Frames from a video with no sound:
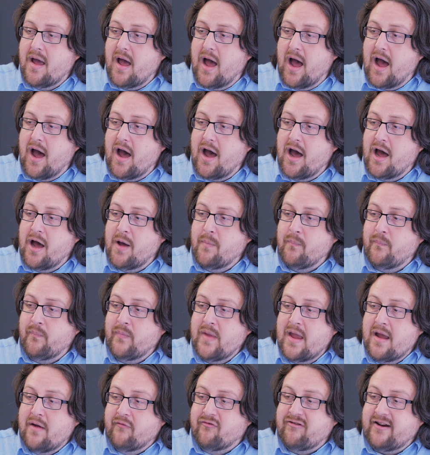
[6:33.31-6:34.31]

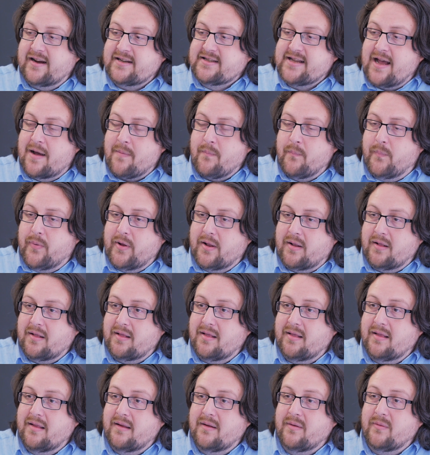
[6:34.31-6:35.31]
For
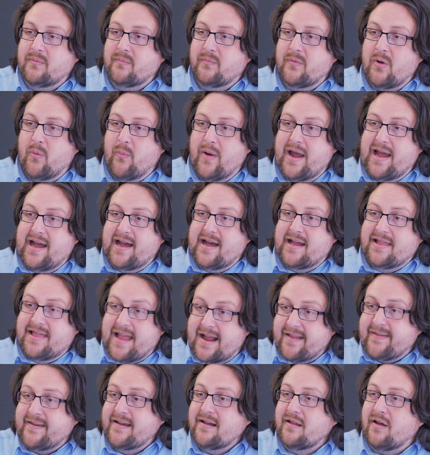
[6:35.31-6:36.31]
example, we're
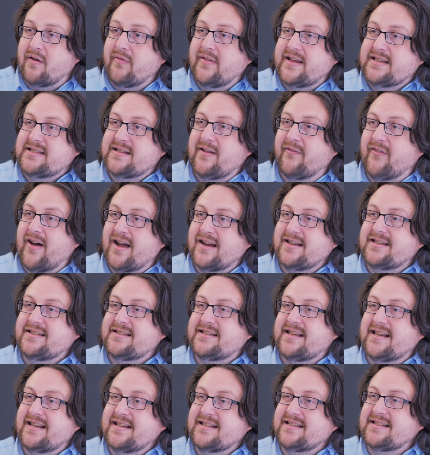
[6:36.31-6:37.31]
letting a lot of these
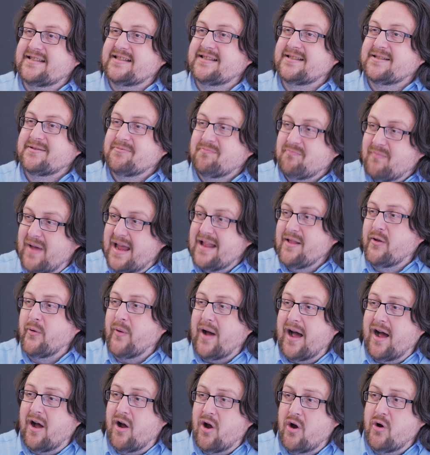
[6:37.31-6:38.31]
devices into
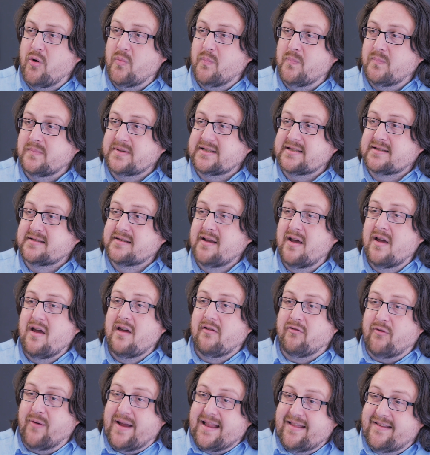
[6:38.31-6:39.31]
our homes
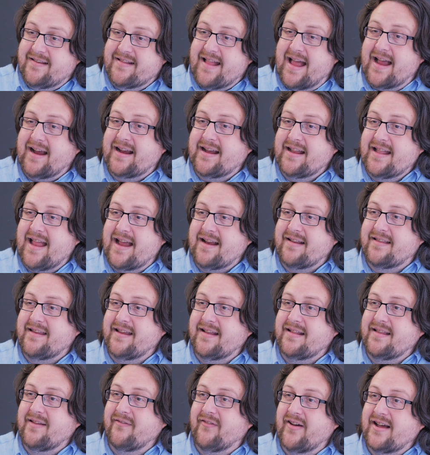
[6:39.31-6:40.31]
through
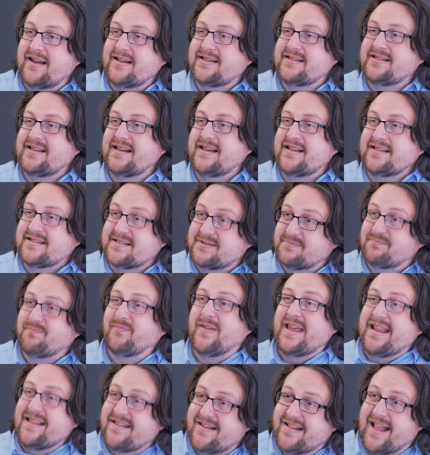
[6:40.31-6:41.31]
internet-connected devices,
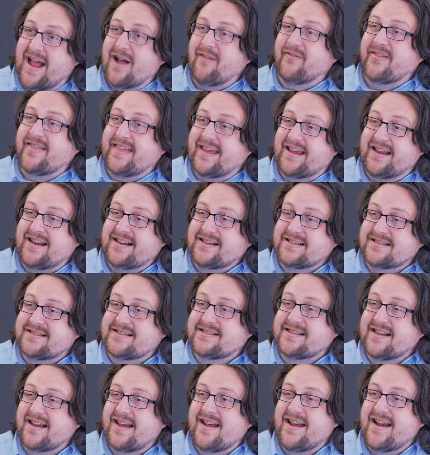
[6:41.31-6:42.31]
the Internet of
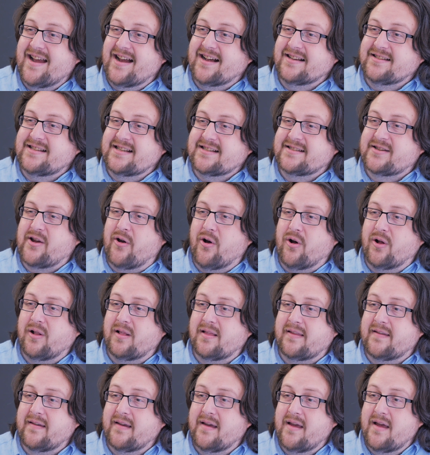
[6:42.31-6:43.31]
Things, as it's
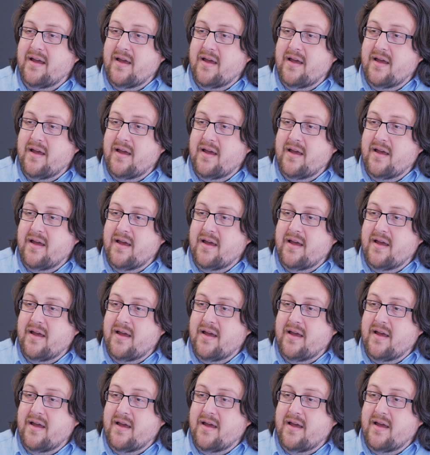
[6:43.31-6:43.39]
called.